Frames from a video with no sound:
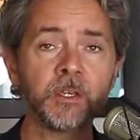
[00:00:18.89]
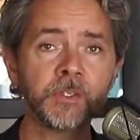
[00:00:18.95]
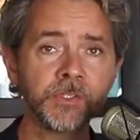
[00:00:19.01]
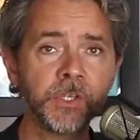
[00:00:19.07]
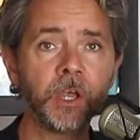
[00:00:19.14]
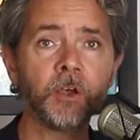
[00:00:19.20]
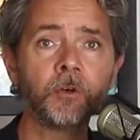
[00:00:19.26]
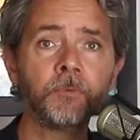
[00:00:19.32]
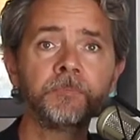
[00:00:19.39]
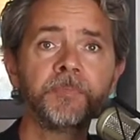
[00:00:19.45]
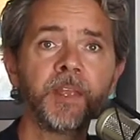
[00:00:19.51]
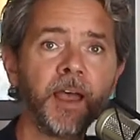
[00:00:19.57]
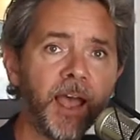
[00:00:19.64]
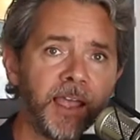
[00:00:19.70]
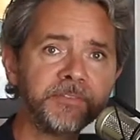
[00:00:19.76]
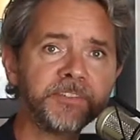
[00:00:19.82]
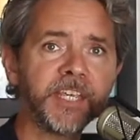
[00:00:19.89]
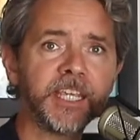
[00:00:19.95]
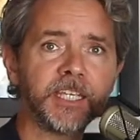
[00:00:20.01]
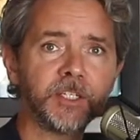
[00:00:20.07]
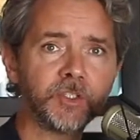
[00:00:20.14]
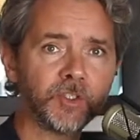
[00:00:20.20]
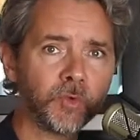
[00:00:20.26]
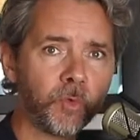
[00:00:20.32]
So, I've
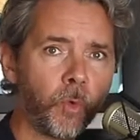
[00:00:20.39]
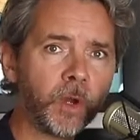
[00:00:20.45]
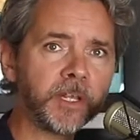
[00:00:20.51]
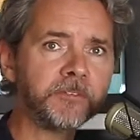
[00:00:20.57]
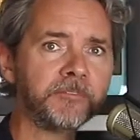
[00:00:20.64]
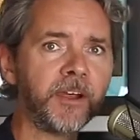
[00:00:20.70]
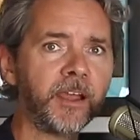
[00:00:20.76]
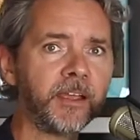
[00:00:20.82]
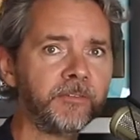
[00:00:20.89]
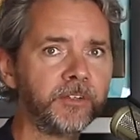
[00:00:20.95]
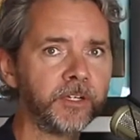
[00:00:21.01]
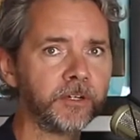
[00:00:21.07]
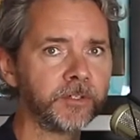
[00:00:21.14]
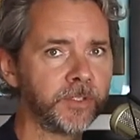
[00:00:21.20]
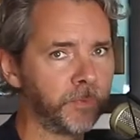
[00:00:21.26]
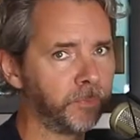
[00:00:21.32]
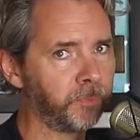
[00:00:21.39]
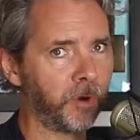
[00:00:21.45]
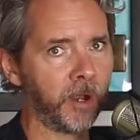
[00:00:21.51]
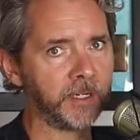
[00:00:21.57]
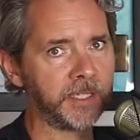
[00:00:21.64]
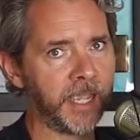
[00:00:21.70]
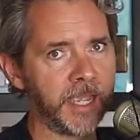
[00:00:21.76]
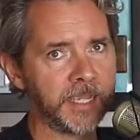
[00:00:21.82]
taken 25 years of
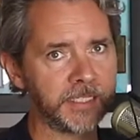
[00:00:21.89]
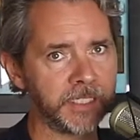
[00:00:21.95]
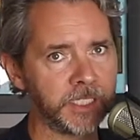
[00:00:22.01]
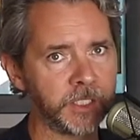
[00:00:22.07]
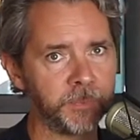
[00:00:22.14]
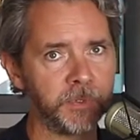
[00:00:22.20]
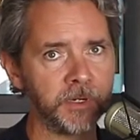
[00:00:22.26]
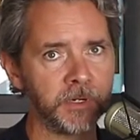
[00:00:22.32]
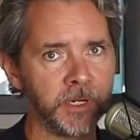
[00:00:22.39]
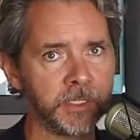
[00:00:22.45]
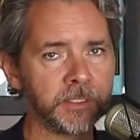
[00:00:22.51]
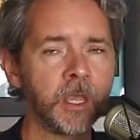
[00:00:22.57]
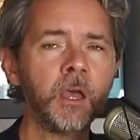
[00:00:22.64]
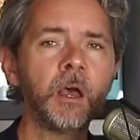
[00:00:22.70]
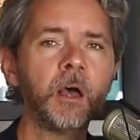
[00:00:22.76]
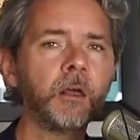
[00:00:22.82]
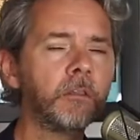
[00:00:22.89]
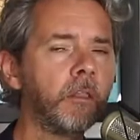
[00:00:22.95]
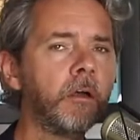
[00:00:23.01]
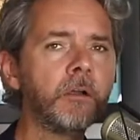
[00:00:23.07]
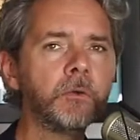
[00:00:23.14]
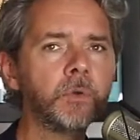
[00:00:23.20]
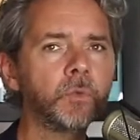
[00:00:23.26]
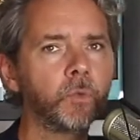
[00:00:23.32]
broadcast experience
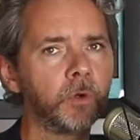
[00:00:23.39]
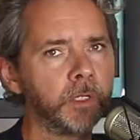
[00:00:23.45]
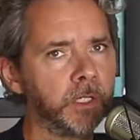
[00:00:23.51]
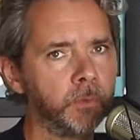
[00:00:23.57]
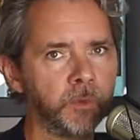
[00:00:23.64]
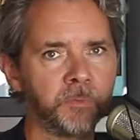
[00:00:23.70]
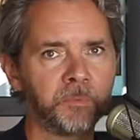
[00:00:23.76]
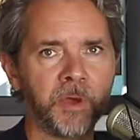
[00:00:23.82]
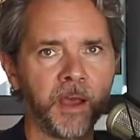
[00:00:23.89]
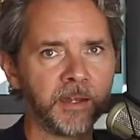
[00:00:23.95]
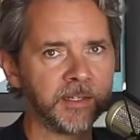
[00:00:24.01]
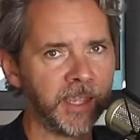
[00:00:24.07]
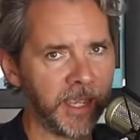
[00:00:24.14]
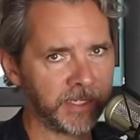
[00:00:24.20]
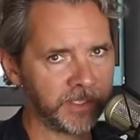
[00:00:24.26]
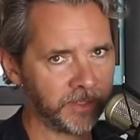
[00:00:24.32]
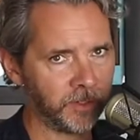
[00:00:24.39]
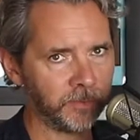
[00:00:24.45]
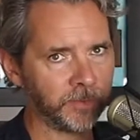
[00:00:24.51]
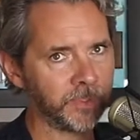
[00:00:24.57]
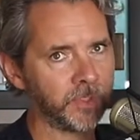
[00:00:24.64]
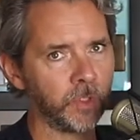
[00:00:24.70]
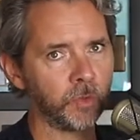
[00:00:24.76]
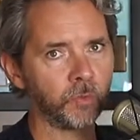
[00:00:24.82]
along with working with podcast
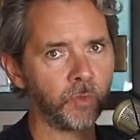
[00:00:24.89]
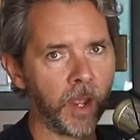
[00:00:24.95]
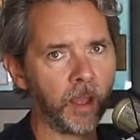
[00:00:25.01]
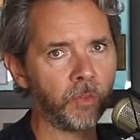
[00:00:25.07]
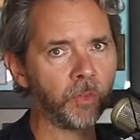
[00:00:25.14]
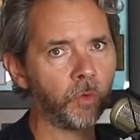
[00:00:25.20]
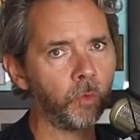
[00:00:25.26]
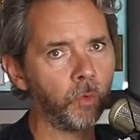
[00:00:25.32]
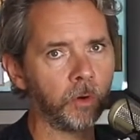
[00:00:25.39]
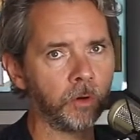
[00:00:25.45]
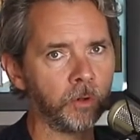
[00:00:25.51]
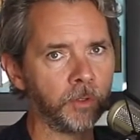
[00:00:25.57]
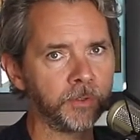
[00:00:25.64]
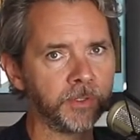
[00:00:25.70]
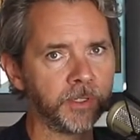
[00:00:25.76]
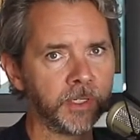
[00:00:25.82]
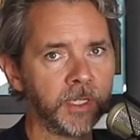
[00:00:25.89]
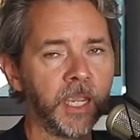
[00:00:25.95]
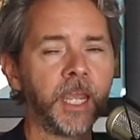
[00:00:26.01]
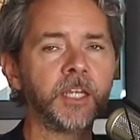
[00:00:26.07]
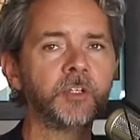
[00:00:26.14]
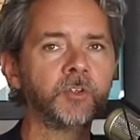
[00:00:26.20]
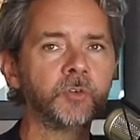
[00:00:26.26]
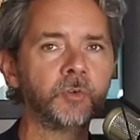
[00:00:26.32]
hosts around the world
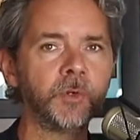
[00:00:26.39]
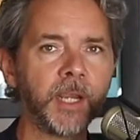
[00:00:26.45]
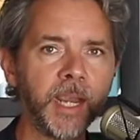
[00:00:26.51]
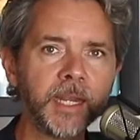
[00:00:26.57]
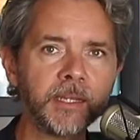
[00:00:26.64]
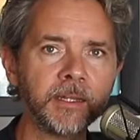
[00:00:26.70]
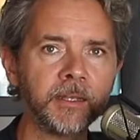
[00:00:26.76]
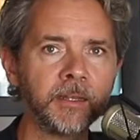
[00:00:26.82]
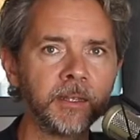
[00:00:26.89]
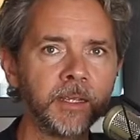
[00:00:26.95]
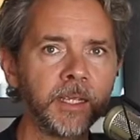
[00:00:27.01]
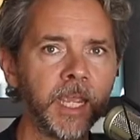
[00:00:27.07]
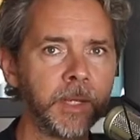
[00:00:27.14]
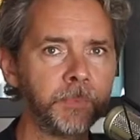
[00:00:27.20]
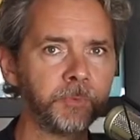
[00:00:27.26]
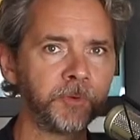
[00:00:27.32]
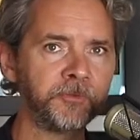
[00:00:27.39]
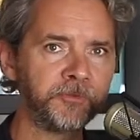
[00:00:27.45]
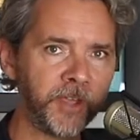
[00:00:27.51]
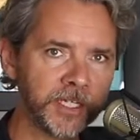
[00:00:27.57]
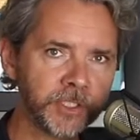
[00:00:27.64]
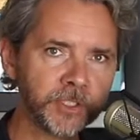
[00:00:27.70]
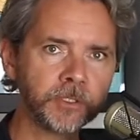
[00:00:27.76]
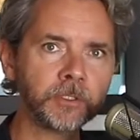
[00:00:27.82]
and created a
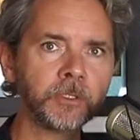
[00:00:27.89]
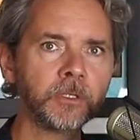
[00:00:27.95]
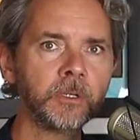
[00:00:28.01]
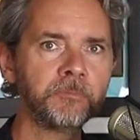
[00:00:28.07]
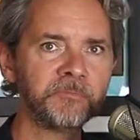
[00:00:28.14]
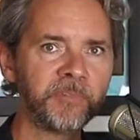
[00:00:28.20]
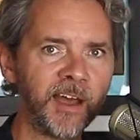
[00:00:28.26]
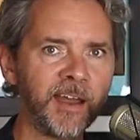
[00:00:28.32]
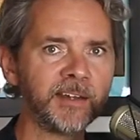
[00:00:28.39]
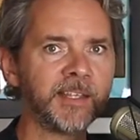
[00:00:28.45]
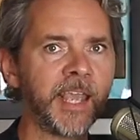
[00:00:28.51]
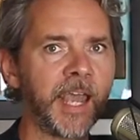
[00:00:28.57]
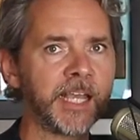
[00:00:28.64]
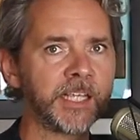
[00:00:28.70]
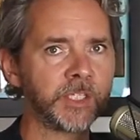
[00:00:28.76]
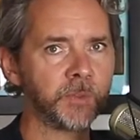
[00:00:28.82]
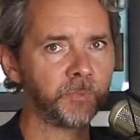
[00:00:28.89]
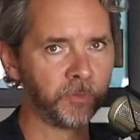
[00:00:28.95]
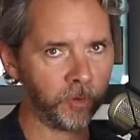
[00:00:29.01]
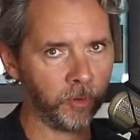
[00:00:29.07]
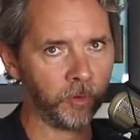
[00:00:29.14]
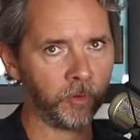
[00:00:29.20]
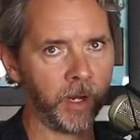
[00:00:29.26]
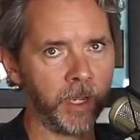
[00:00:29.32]
professional podcast
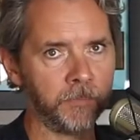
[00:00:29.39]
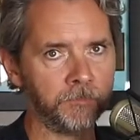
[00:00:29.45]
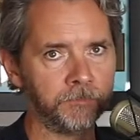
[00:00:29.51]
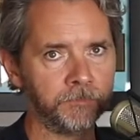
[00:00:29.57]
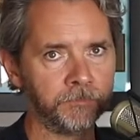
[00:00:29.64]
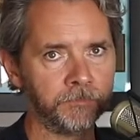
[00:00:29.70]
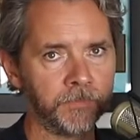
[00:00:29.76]
program.